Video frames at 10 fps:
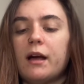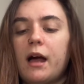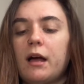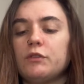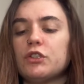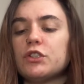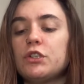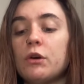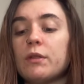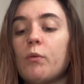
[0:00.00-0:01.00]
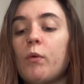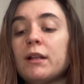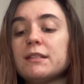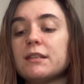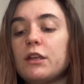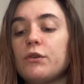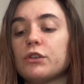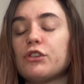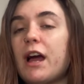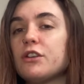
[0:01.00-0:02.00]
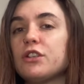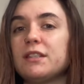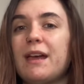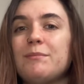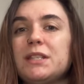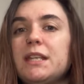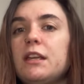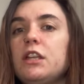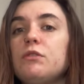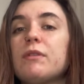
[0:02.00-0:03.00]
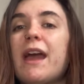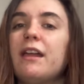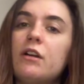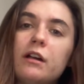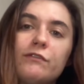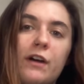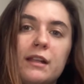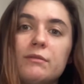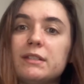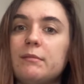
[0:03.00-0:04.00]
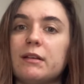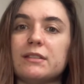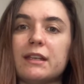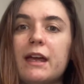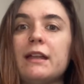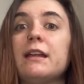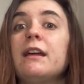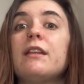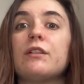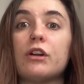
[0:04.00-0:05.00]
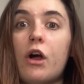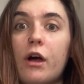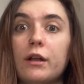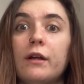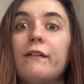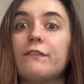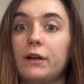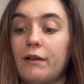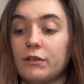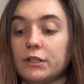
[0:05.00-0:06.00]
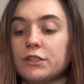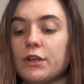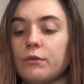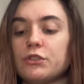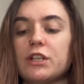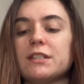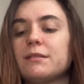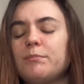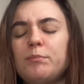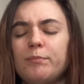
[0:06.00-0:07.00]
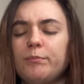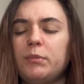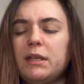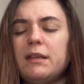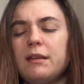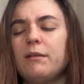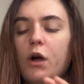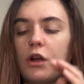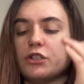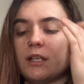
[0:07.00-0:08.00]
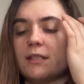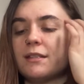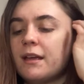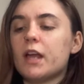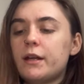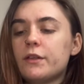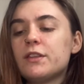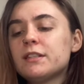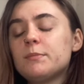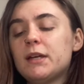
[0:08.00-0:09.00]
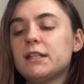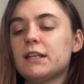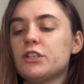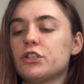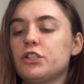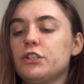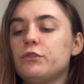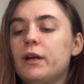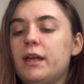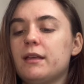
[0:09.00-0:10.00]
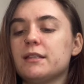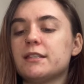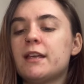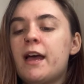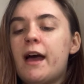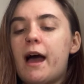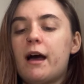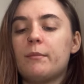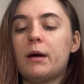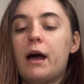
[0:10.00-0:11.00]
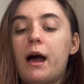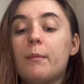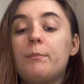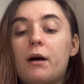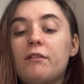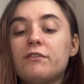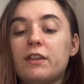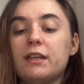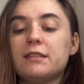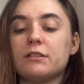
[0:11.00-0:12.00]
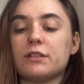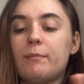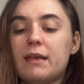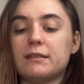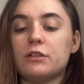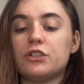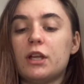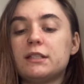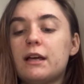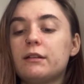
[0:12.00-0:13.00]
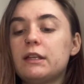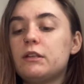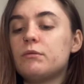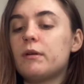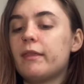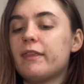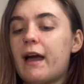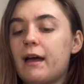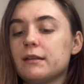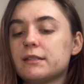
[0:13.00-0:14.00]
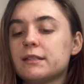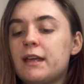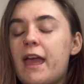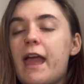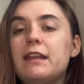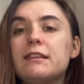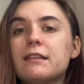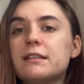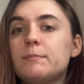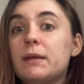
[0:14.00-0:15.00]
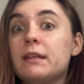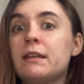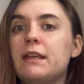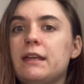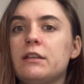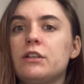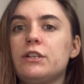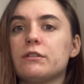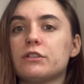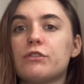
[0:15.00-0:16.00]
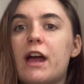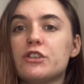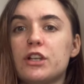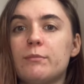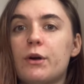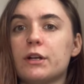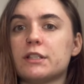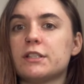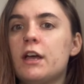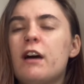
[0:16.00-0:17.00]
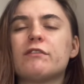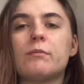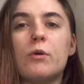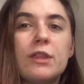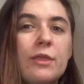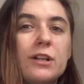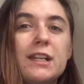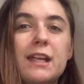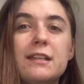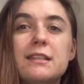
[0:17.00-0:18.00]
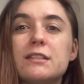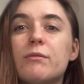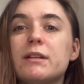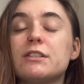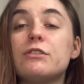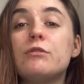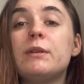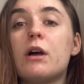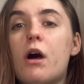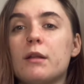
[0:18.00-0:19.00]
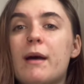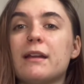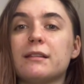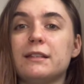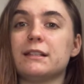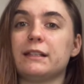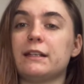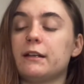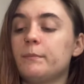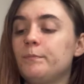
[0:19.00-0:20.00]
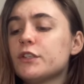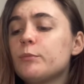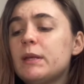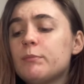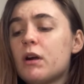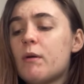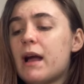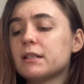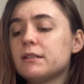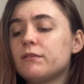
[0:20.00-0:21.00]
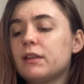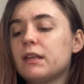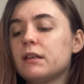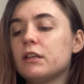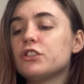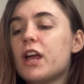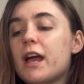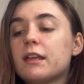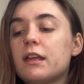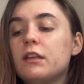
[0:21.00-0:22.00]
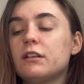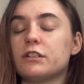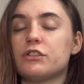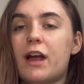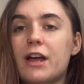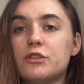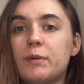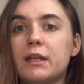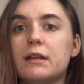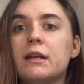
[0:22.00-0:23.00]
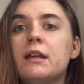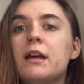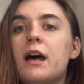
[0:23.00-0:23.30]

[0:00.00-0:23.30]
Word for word: uh, just know that once your trash is empty, you cannot find those emails again. They're gone forever. So just be cautious. Another thing to pay attention to is um, above this, there's a message telling you that anything that's been in your trash inbox for more than 30 days is going to be automatically deleted. So be proactive in checking your trash bin